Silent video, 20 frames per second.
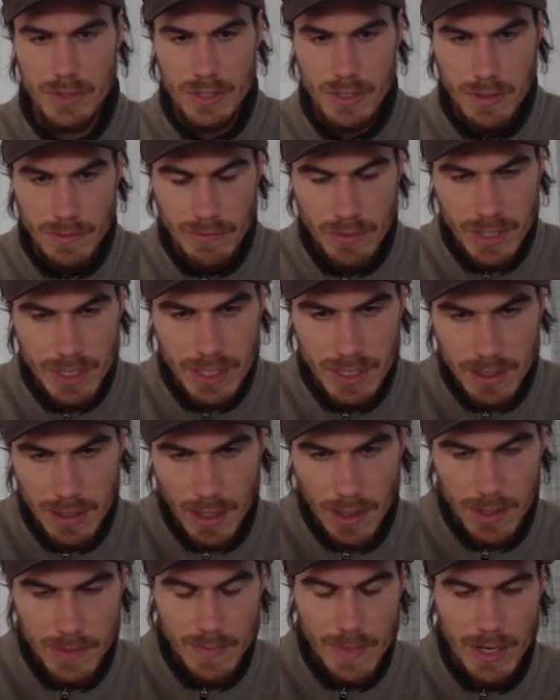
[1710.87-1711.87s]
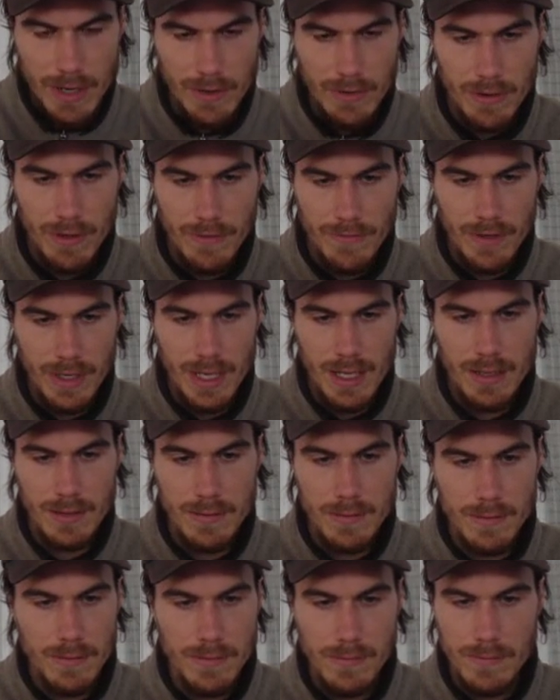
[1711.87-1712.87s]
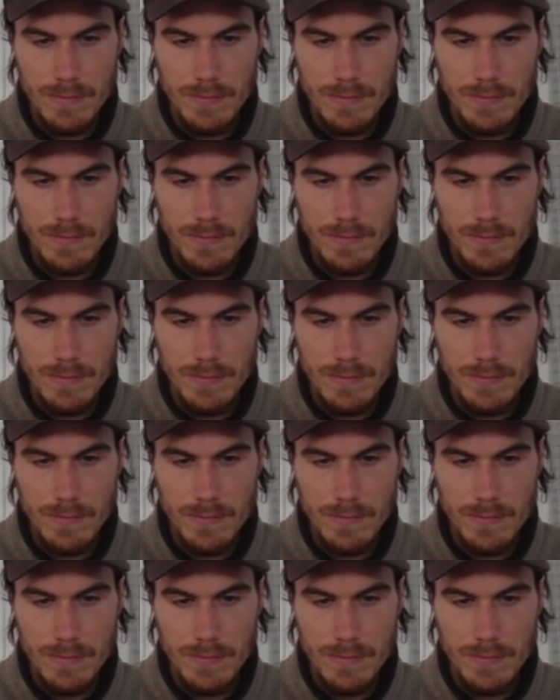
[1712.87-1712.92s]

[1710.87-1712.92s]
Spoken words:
Just going to read this last paragraph again.